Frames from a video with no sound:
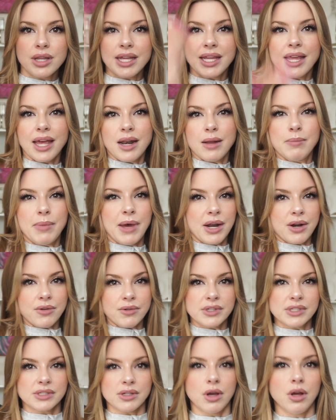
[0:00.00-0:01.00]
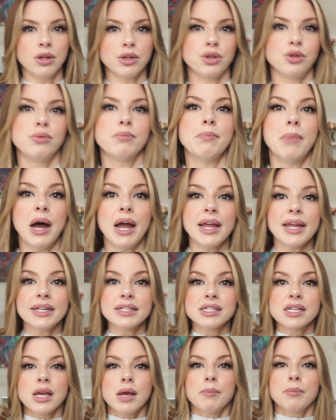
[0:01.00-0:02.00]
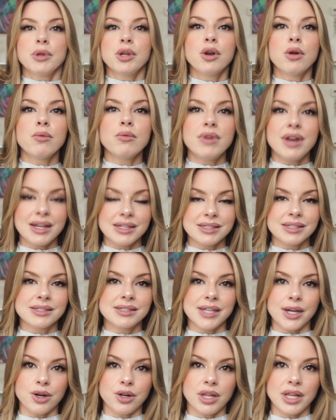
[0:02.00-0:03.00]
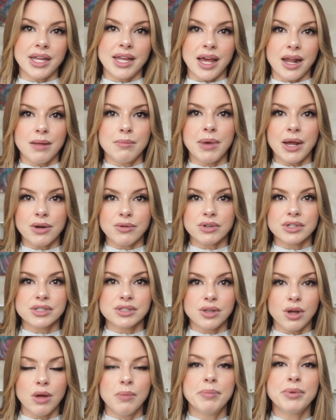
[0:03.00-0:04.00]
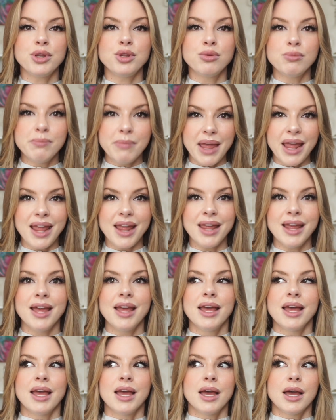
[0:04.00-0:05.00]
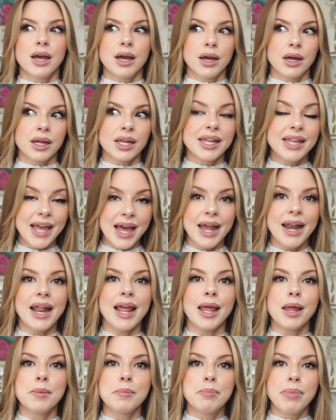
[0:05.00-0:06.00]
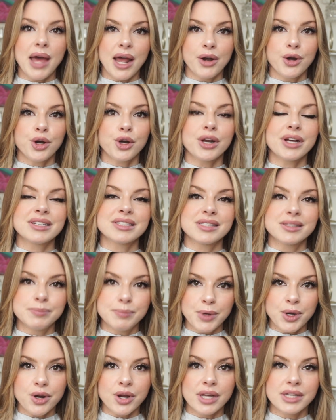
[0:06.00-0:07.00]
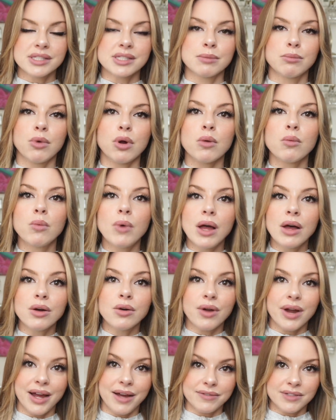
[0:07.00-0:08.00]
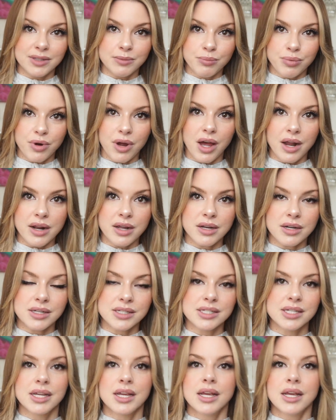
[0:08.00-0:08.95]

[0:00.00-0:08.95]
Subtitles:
get a better result. You might, but you don't necessarily get a better result, but you may get a better experience, a more well-crafted product.